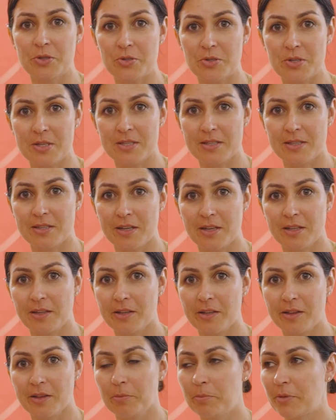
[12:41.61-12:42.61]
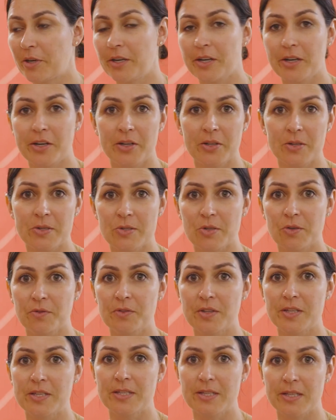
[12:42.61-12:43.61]
It's just little particles
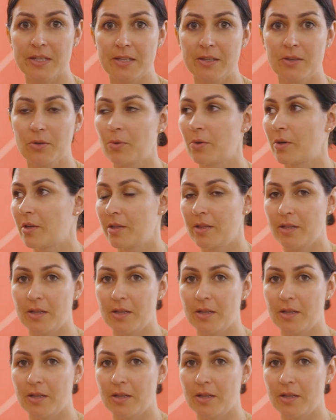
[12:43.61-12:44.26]
of the seed or